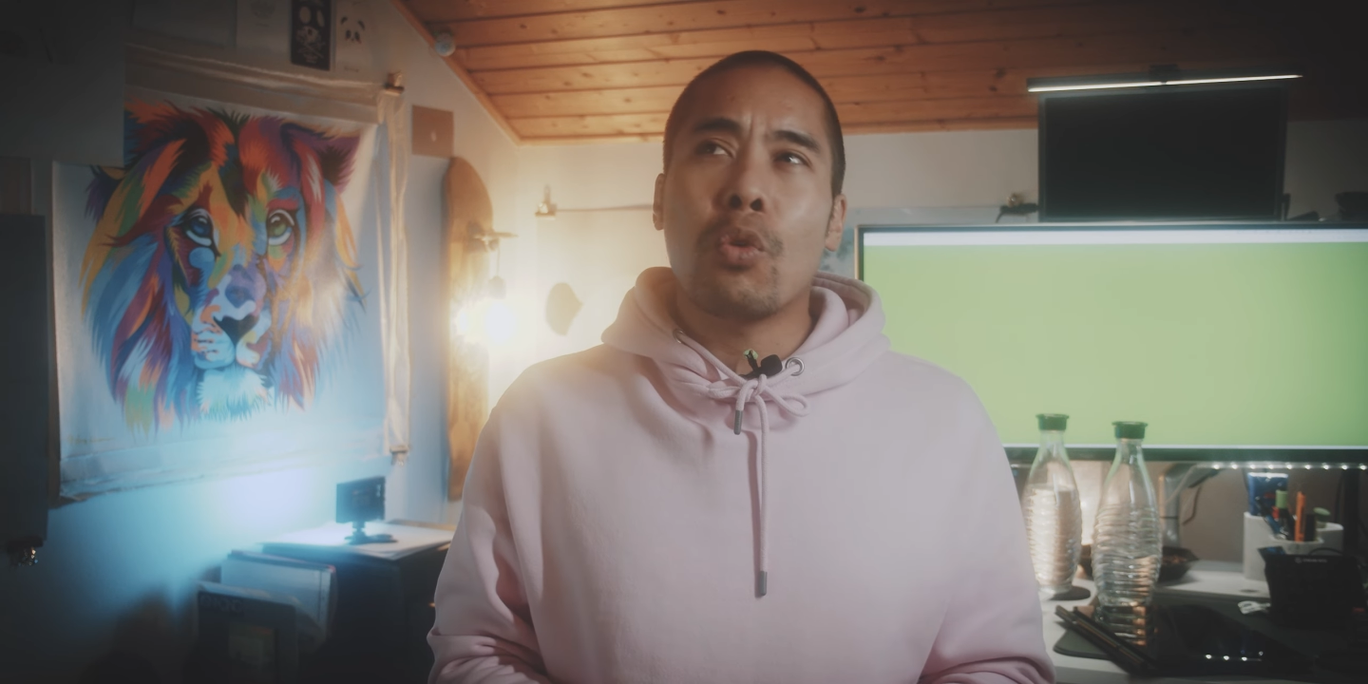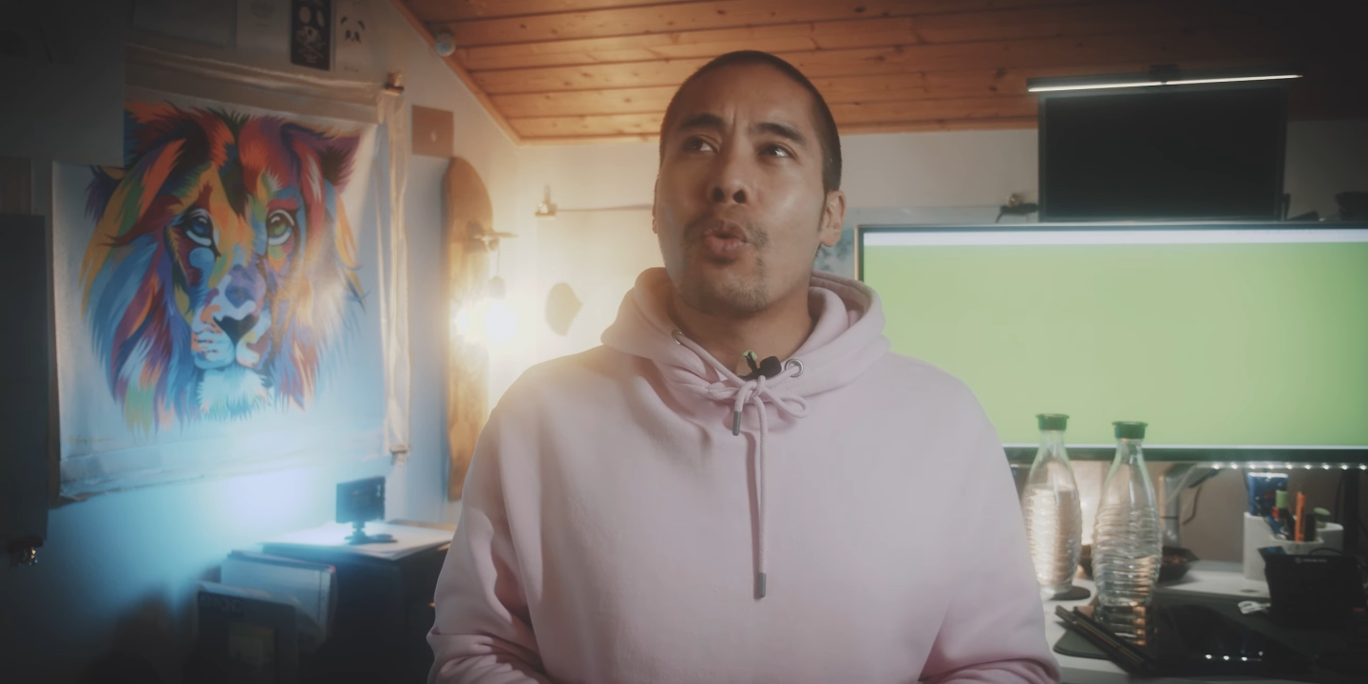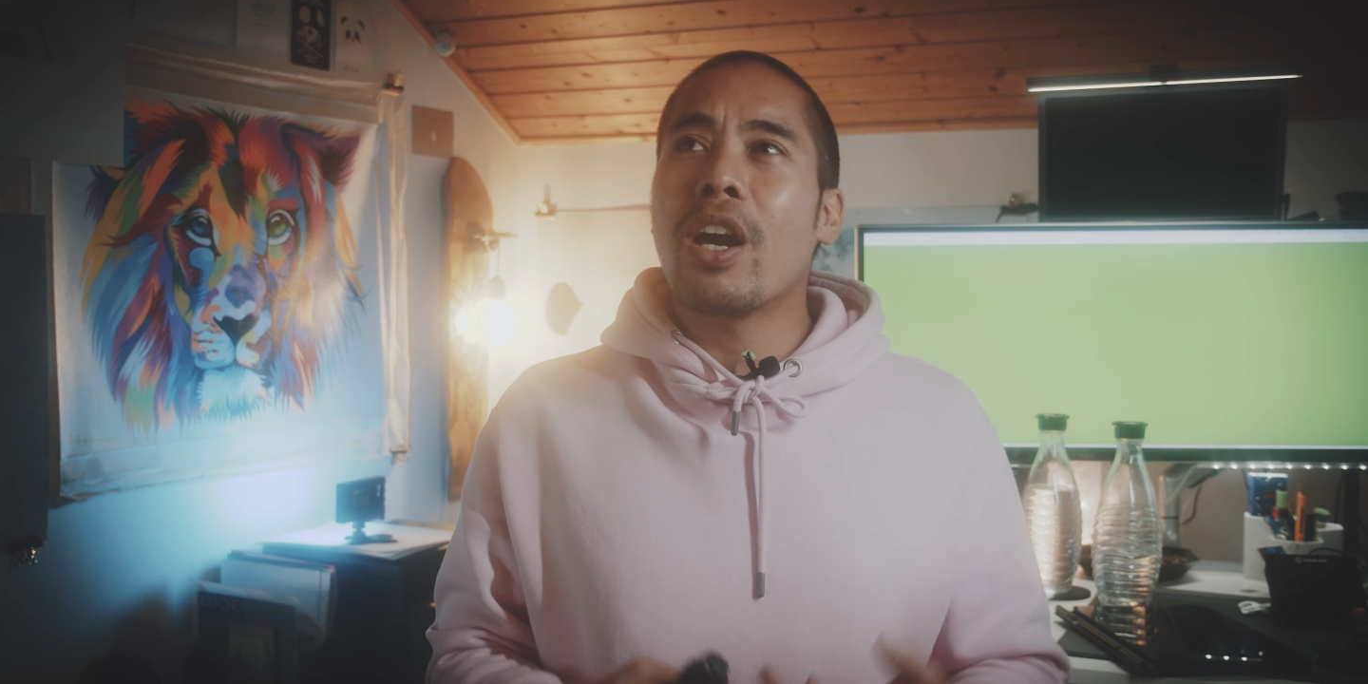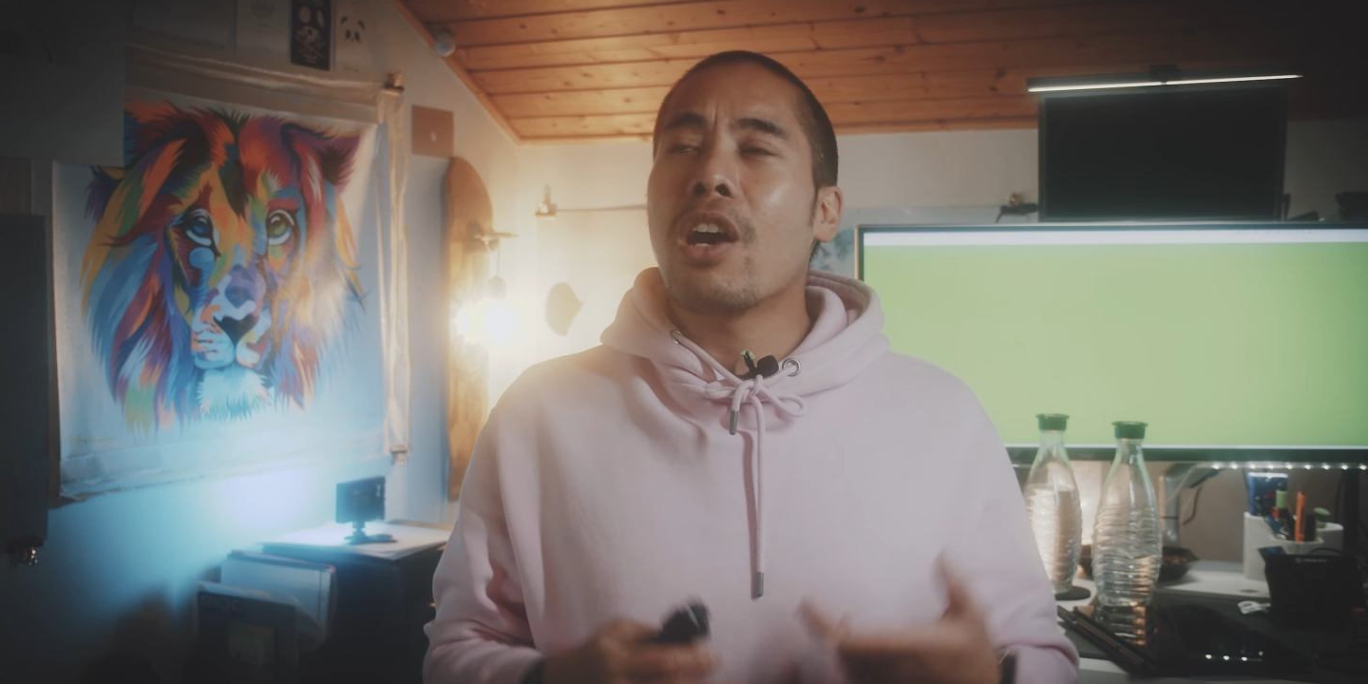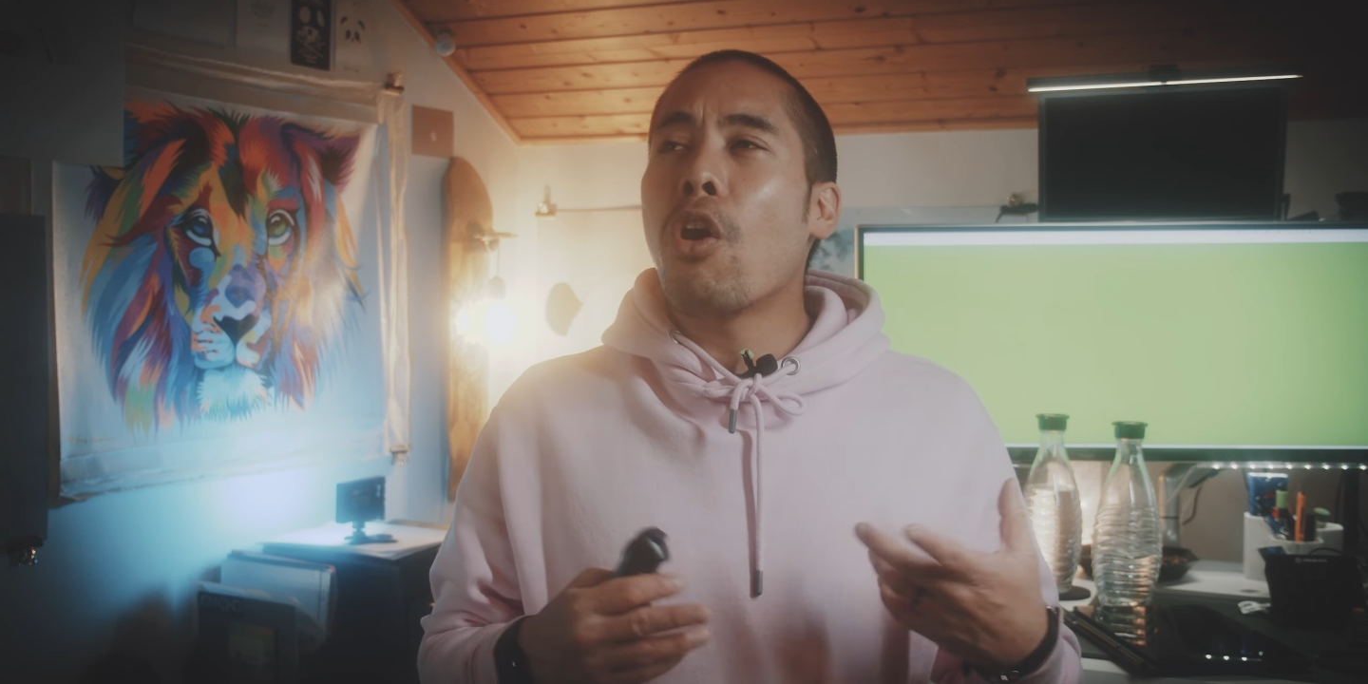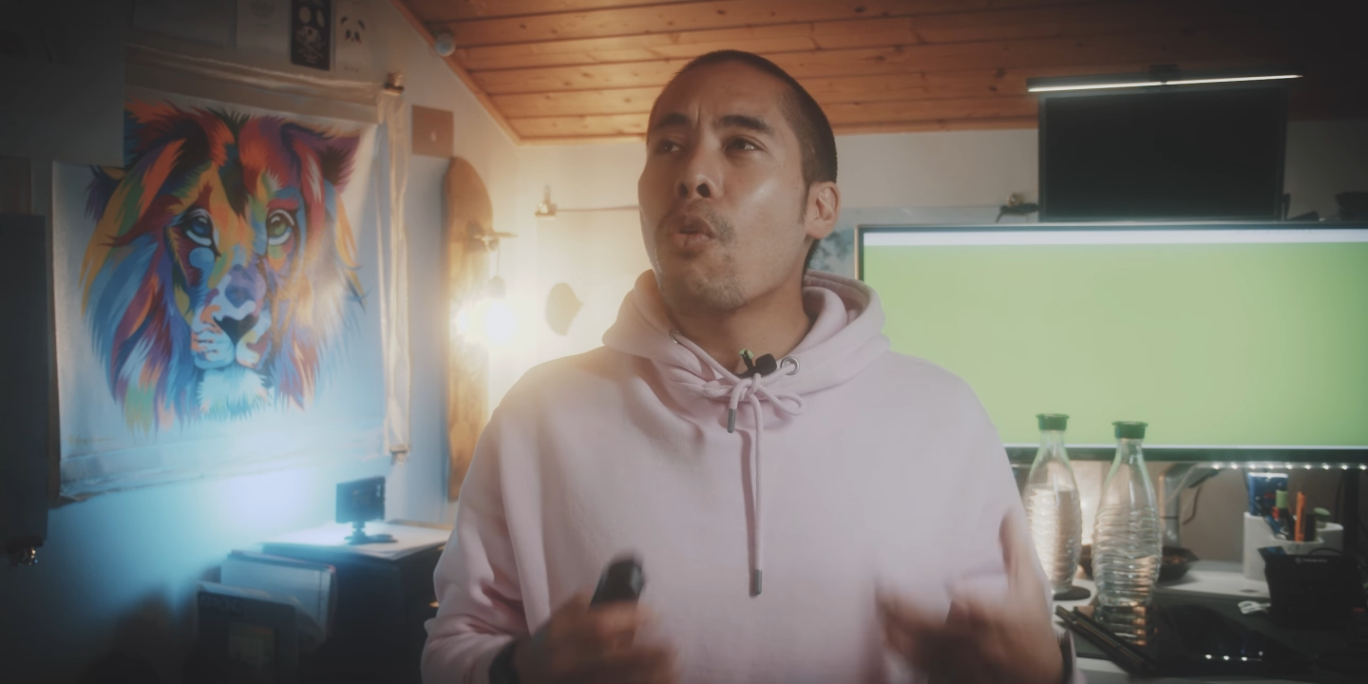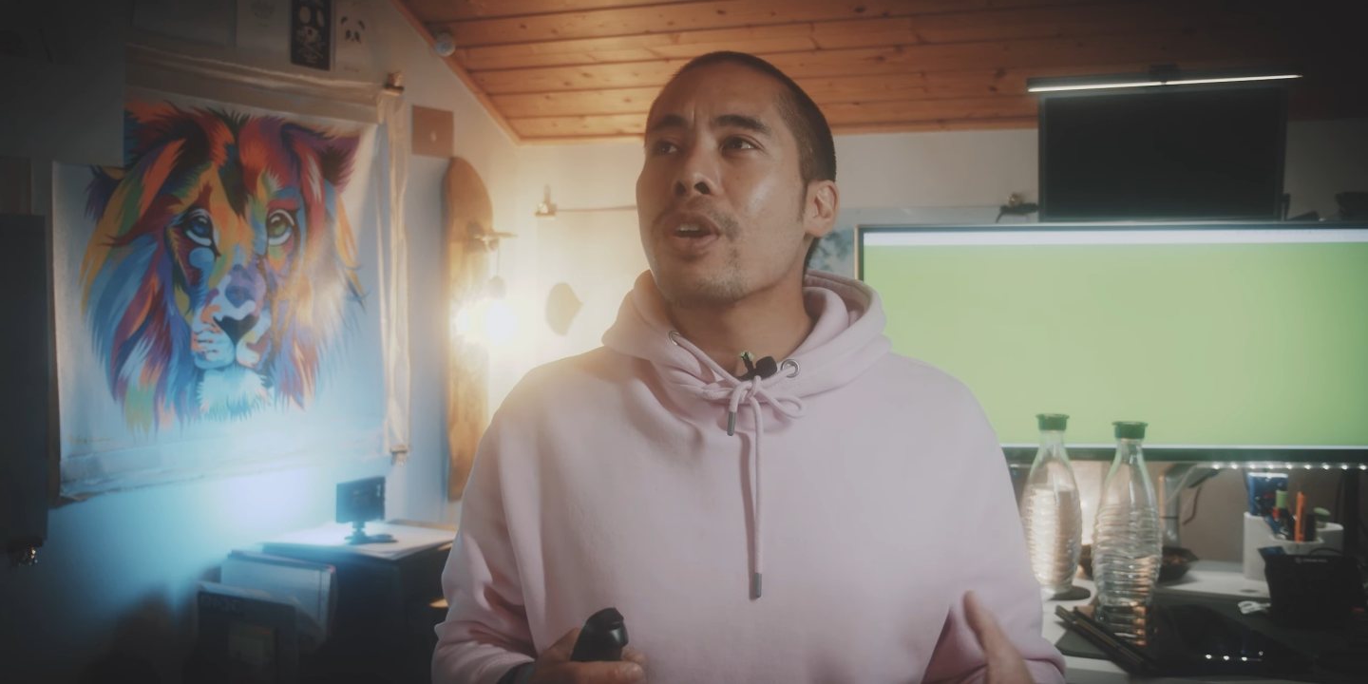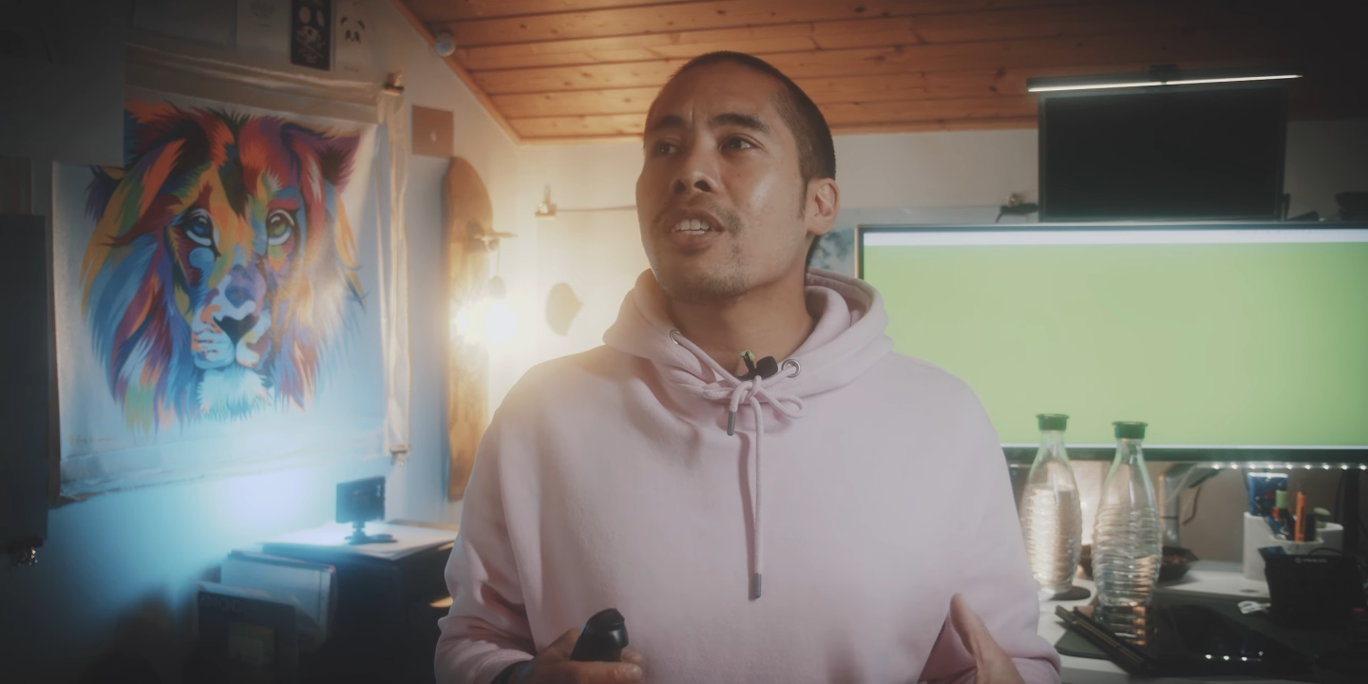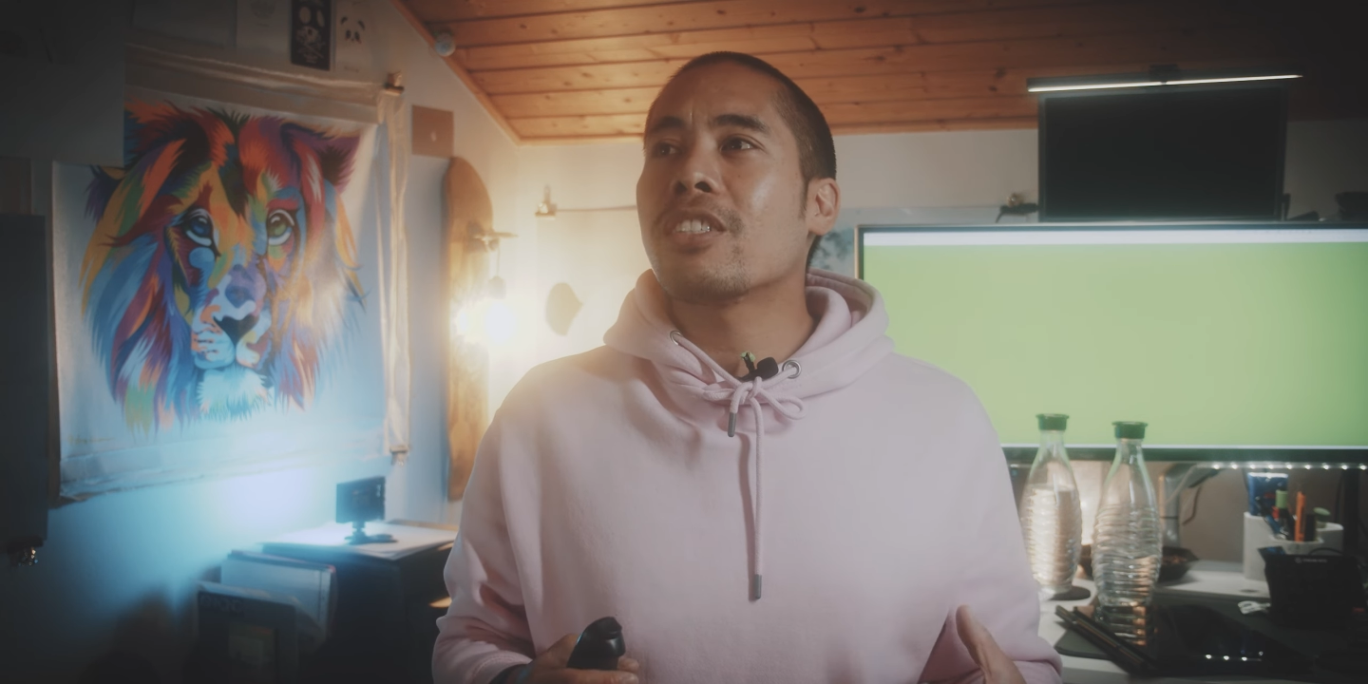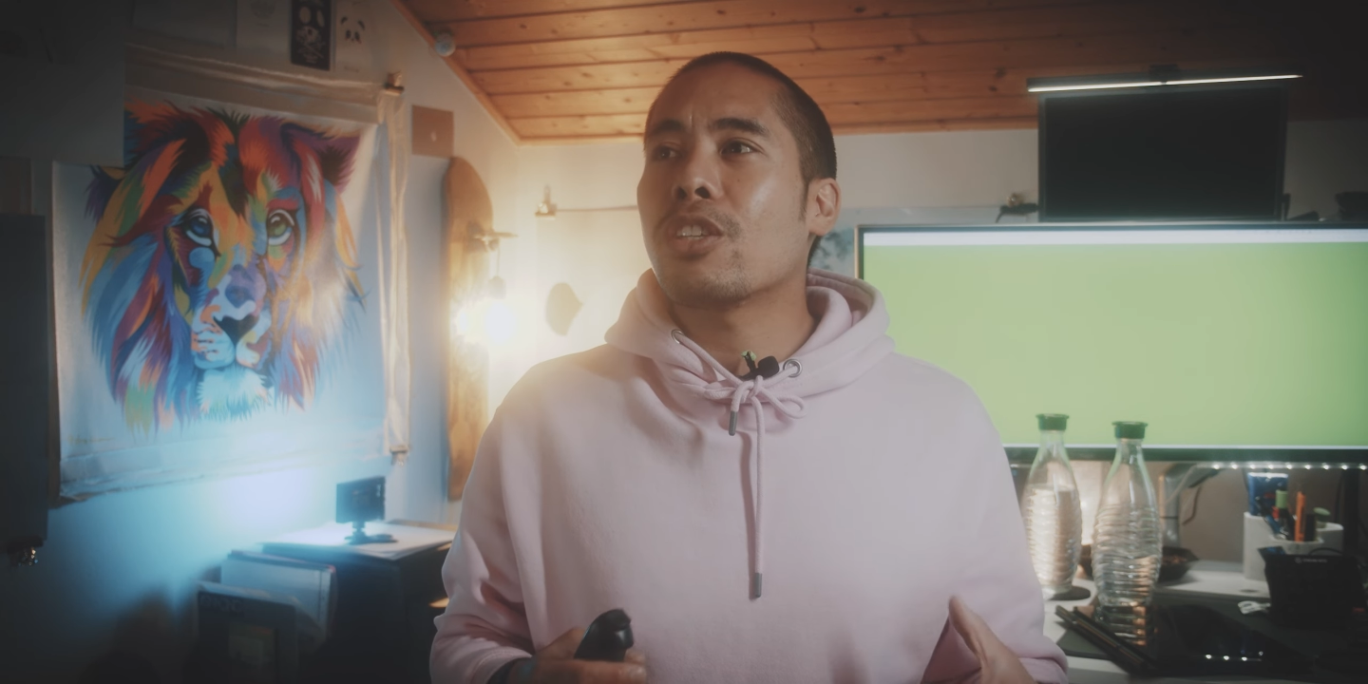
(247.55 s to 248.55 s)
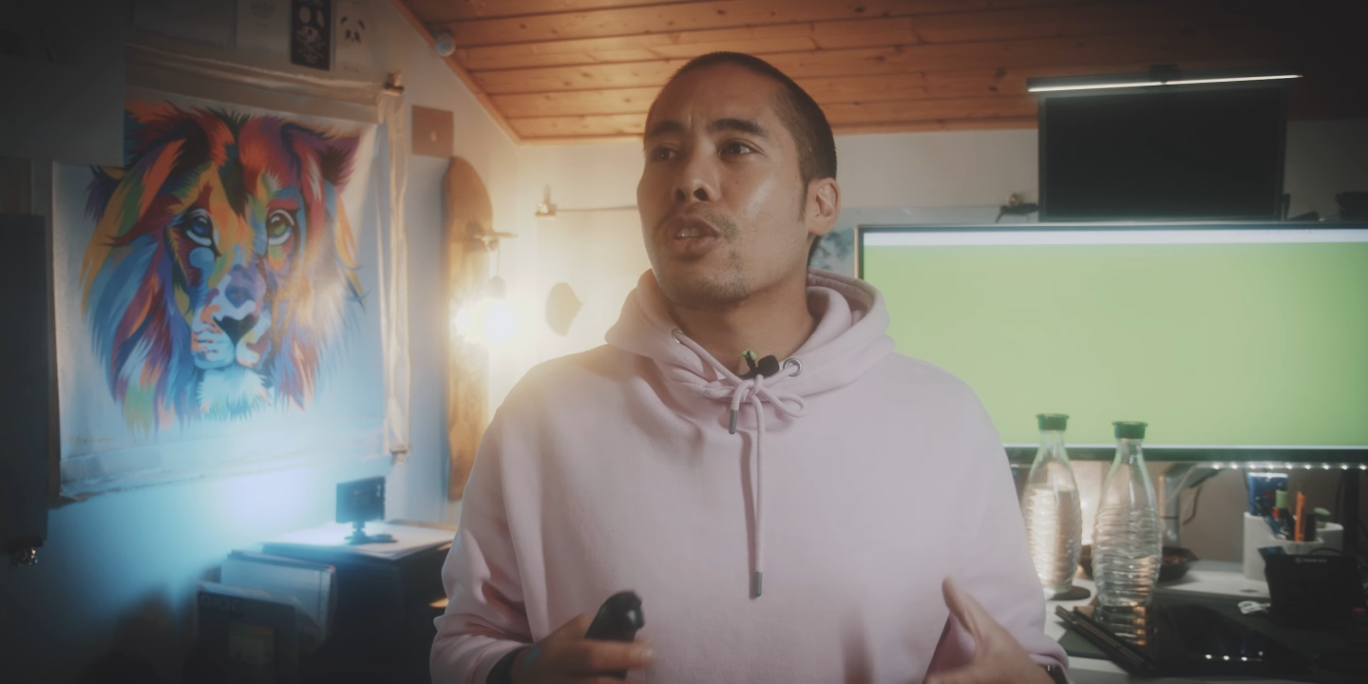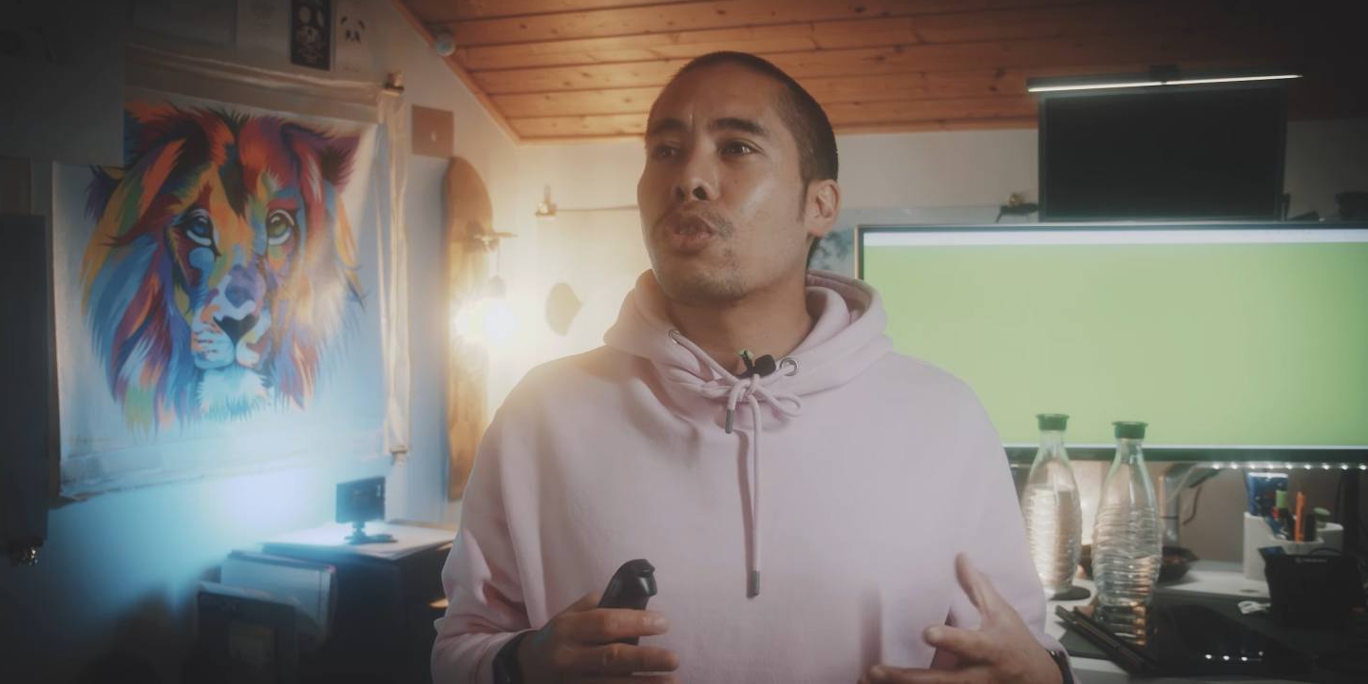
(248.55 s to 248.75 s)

where I always